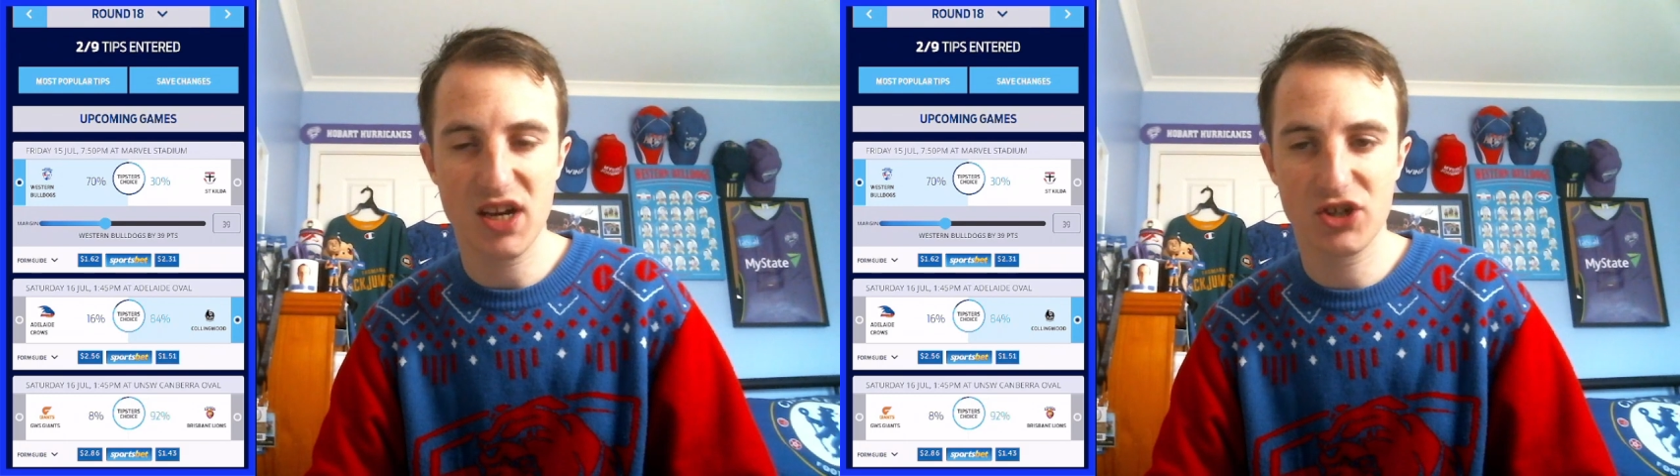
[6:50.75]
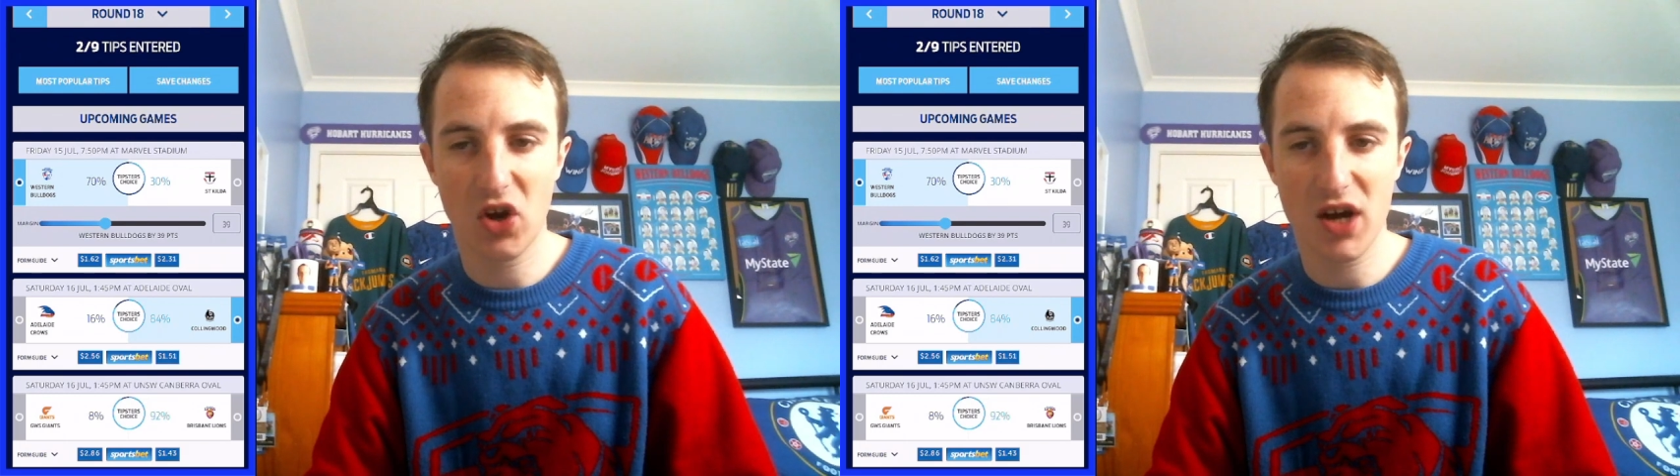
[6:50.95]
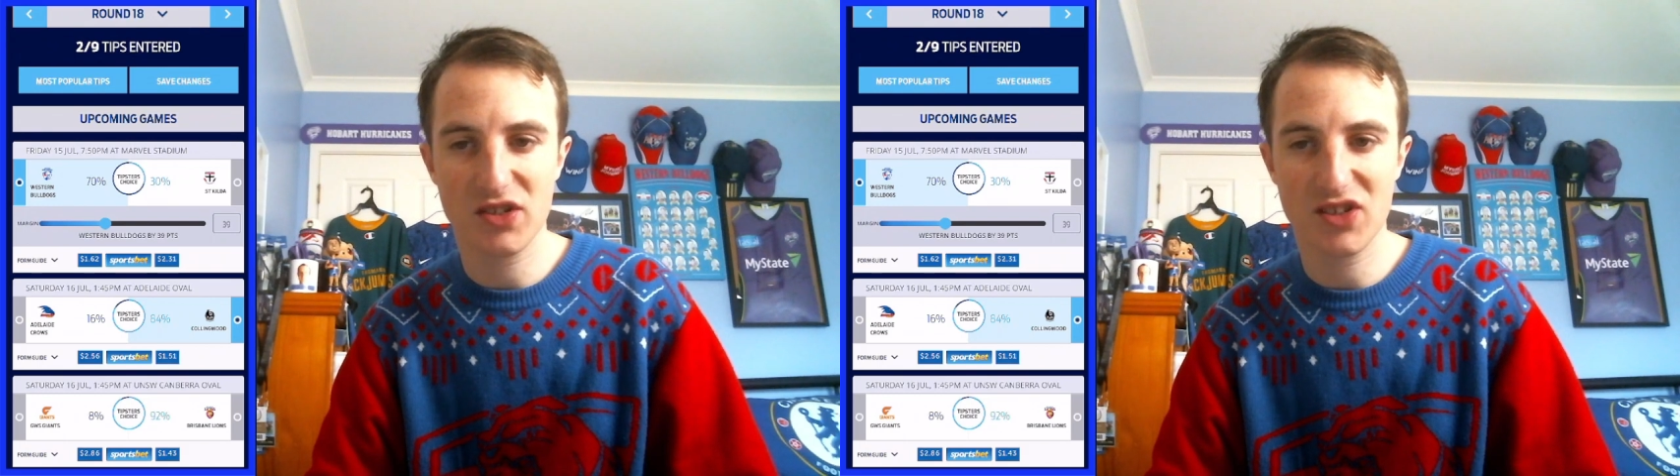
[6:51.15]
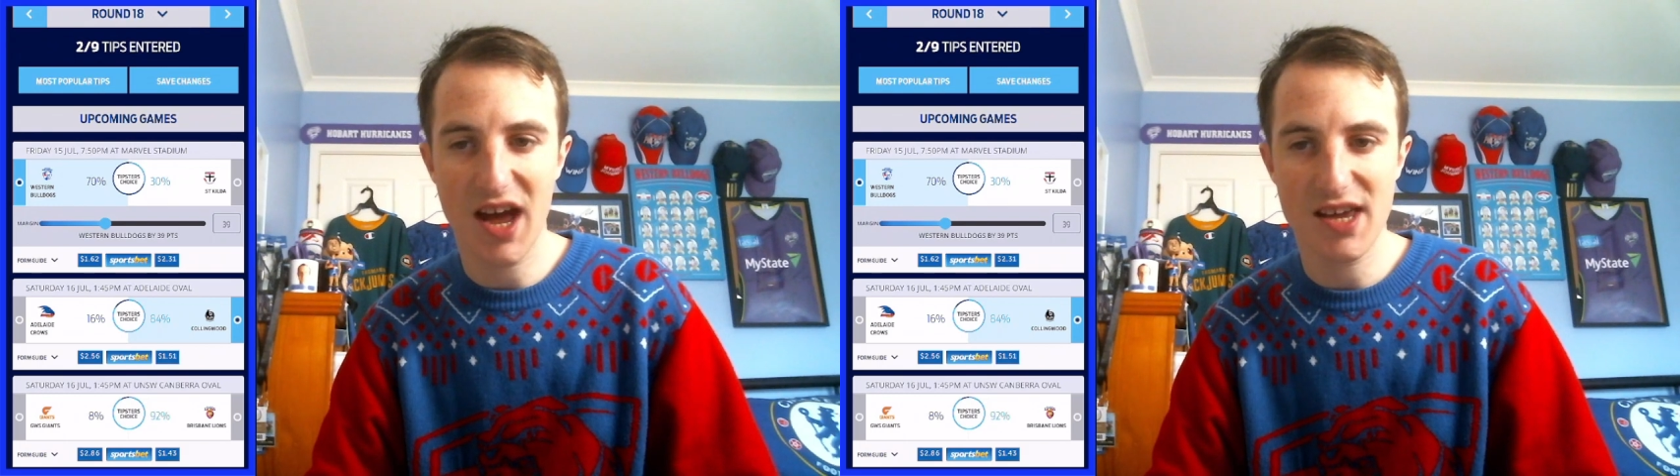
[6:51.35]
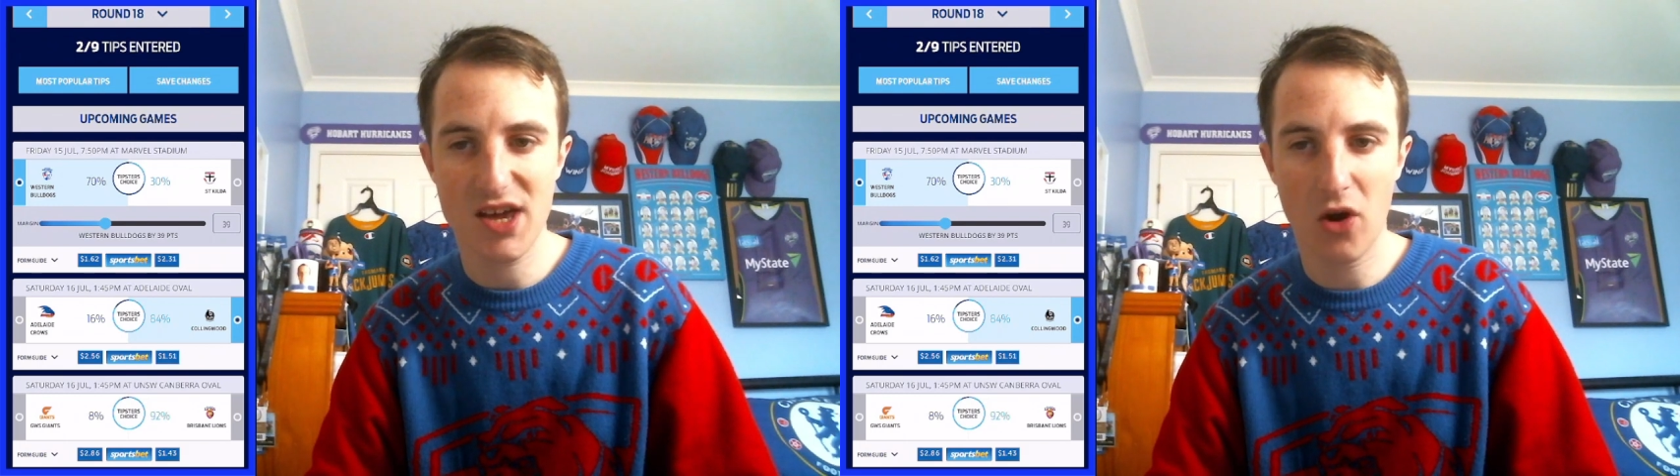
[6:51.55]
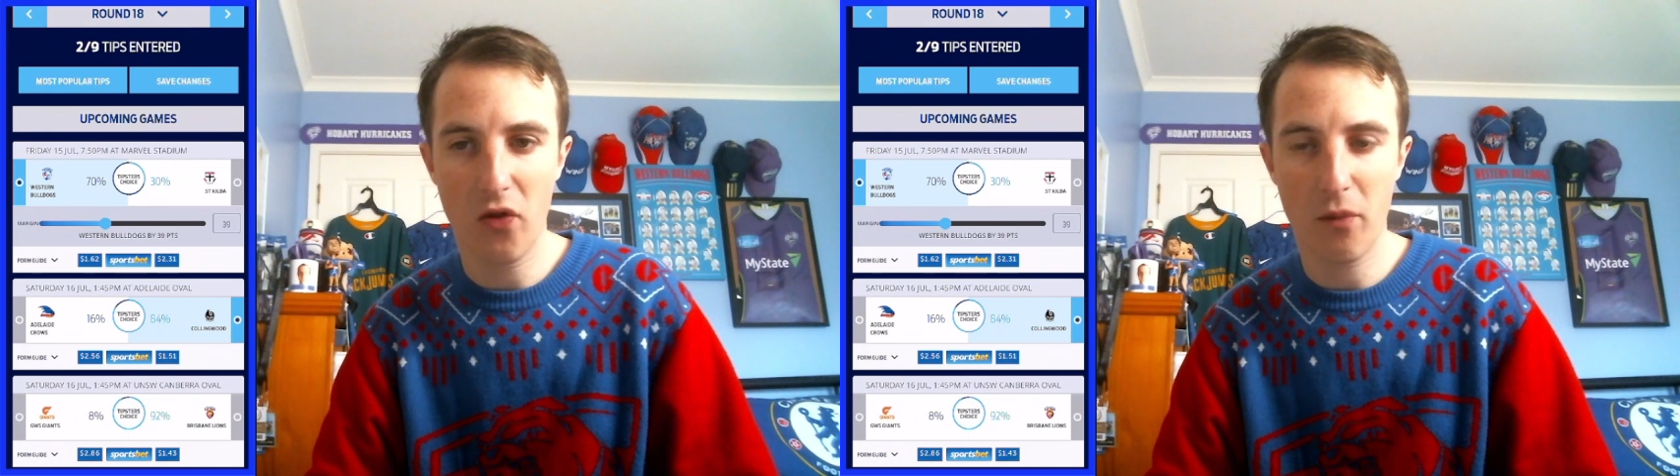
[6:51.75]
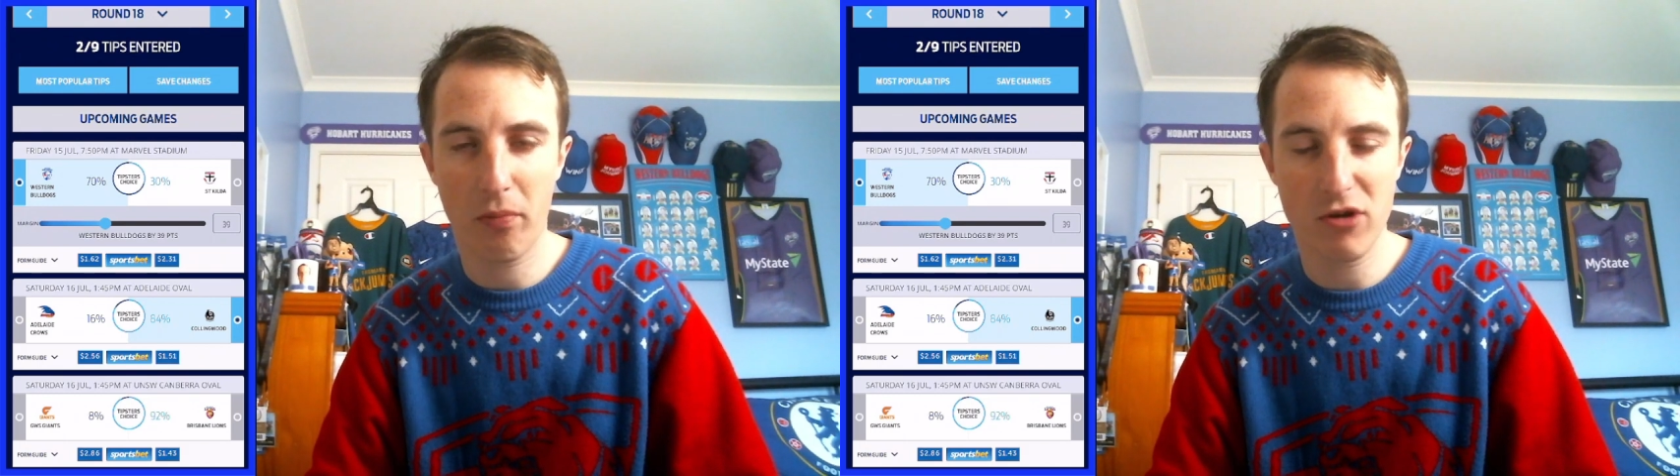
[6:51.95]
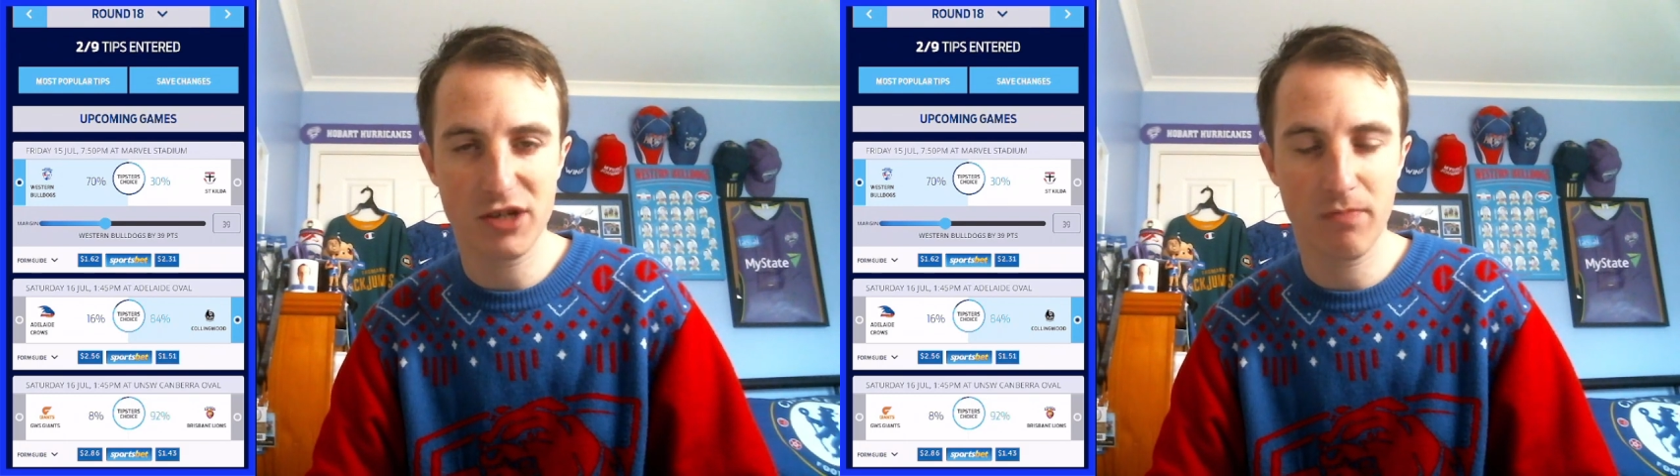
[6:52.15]
Giants taking on the
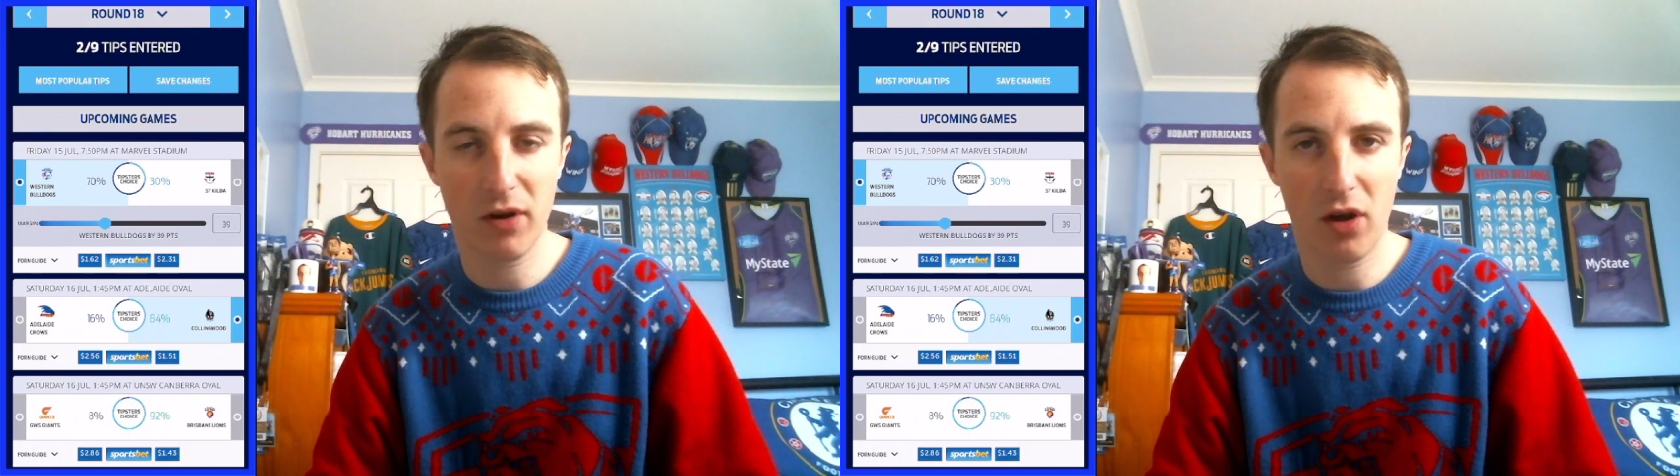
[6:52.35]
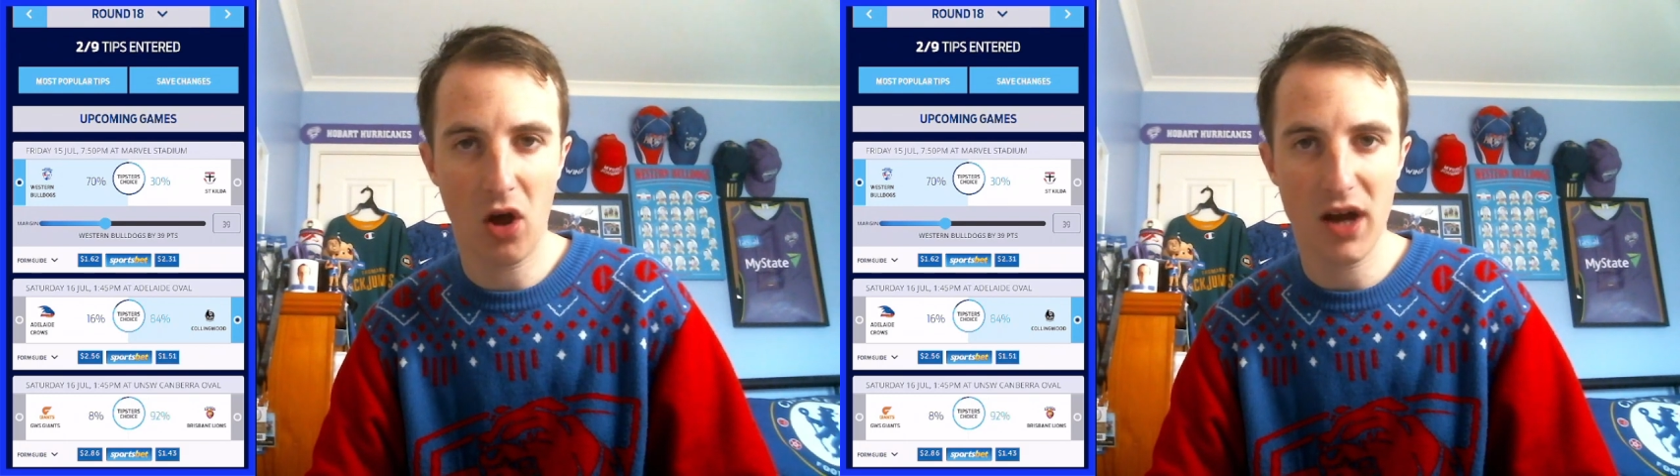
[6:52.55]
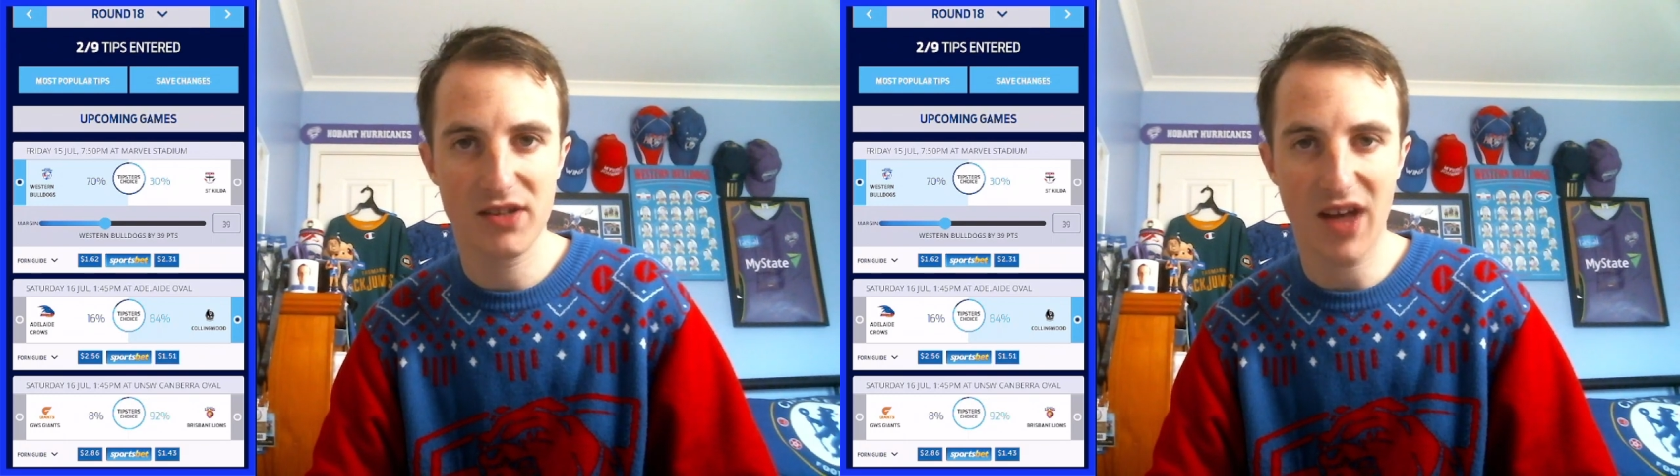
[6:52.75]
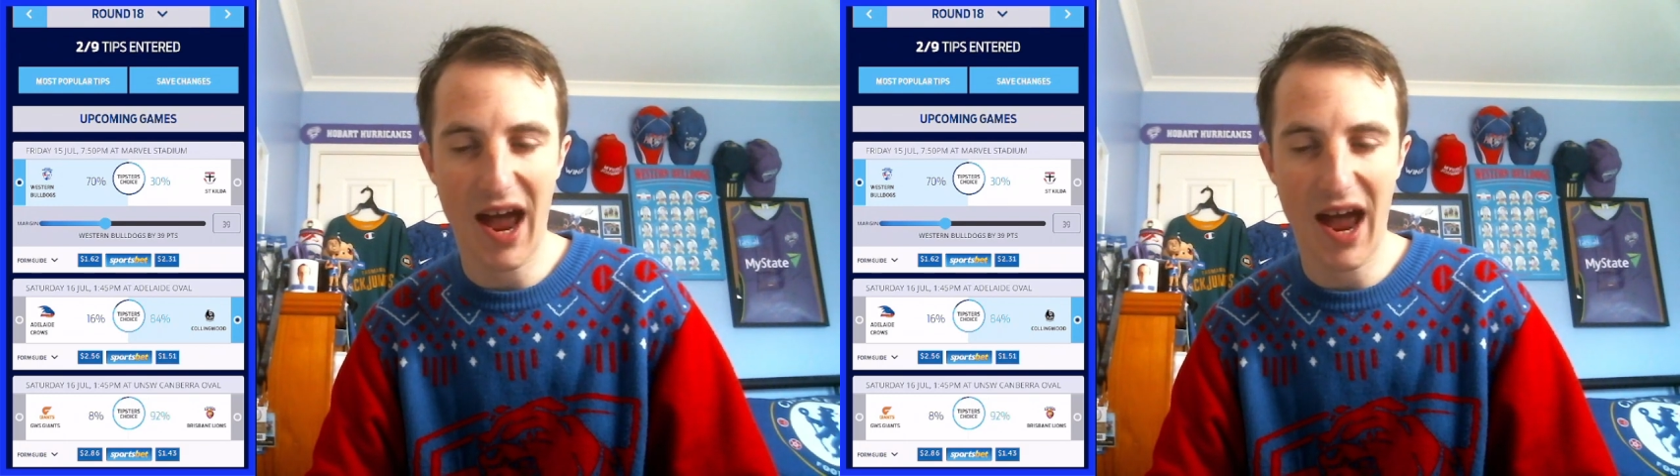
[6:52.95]
Brisbane Lions